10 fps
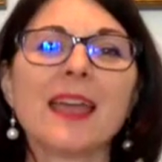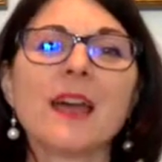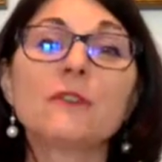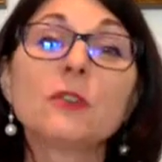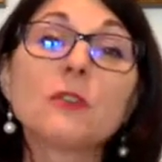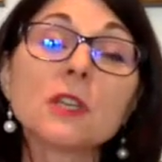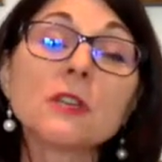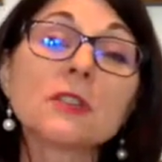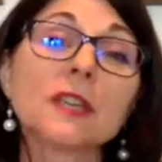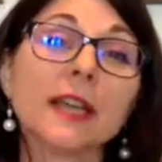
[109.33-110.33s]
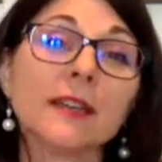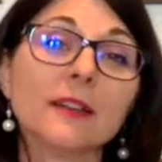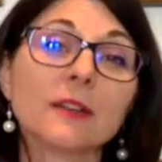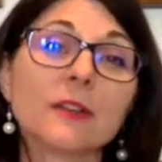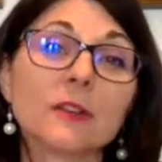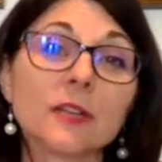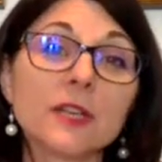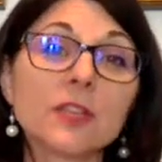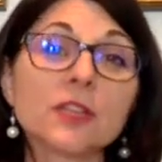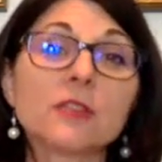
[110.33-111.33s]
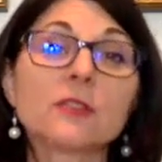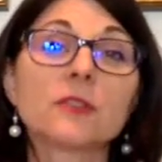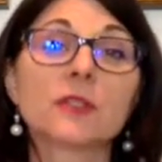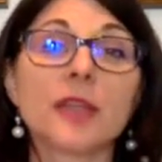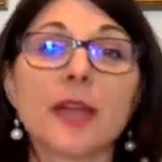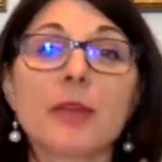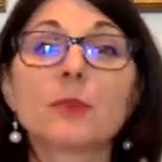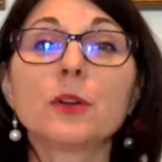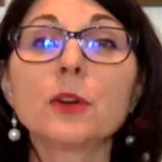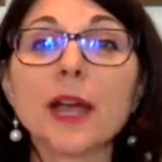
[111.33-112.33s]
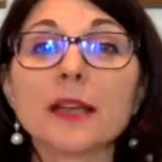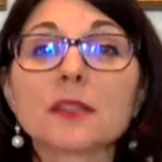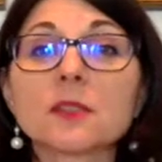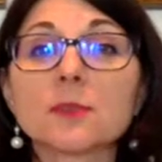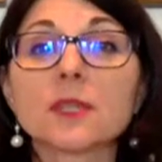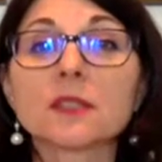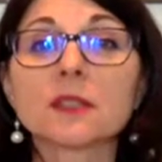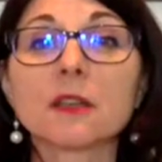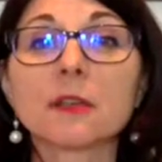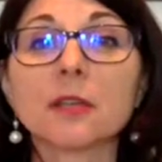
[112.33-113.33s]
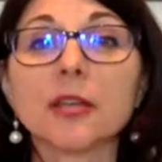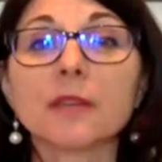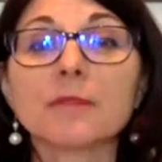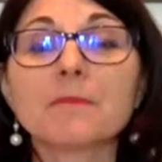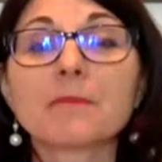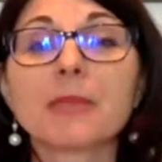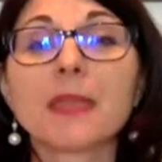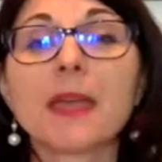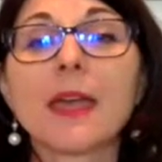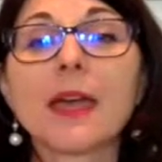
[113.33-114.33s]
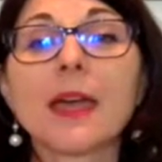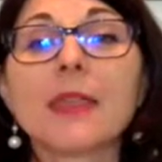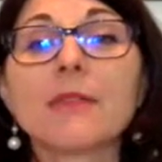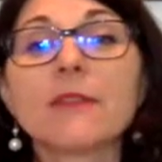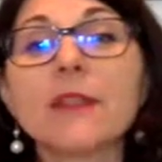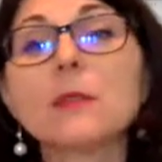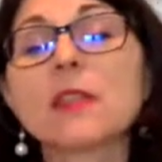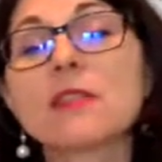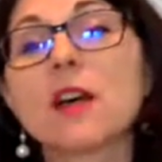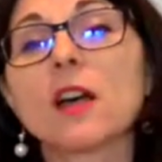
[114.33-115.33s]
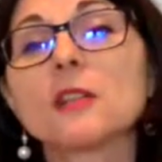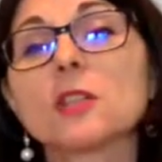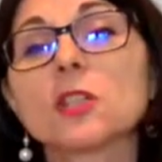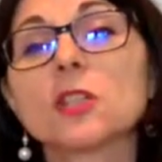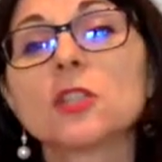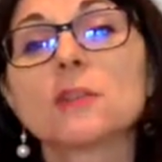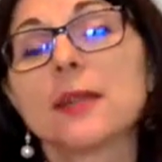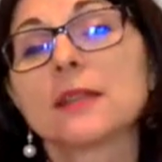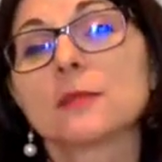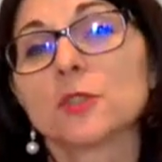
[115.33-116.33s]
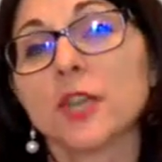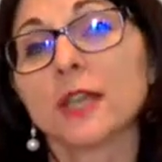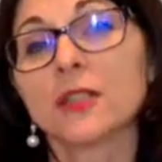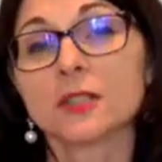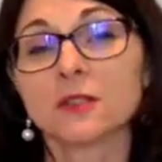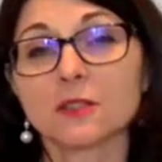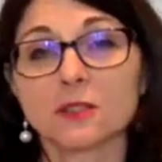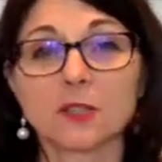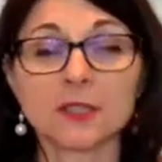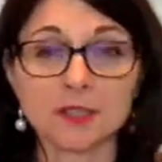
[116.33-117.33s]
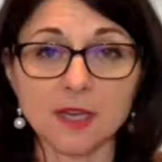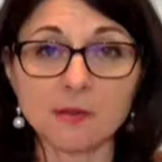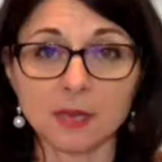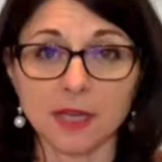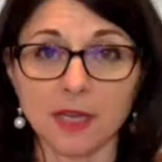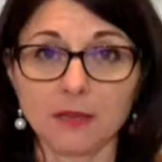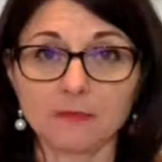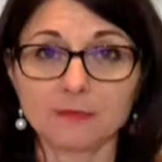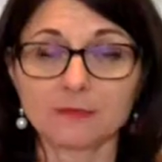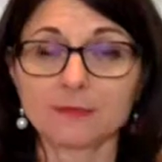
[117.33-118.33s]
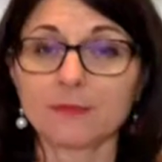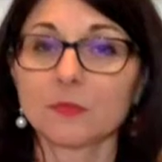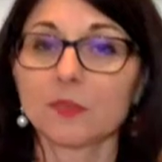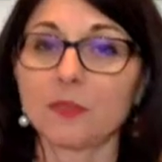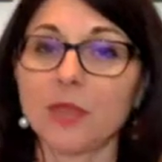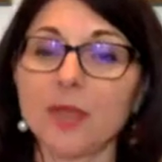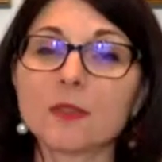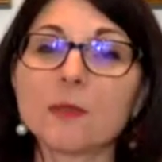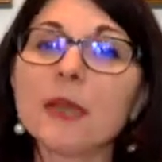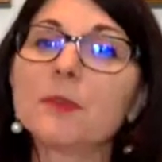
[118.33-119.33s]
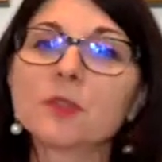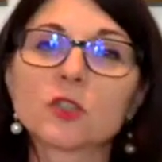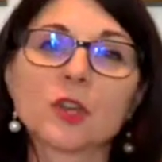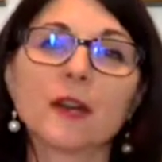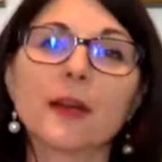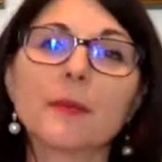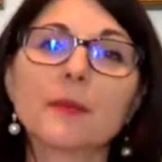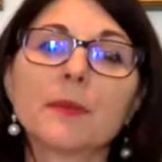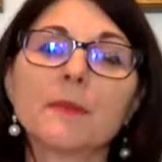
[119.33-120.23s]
A few years later, her issues had progressed, but slowly. The family thought she should make some changes to her estate plan. So they had the papers drawn up.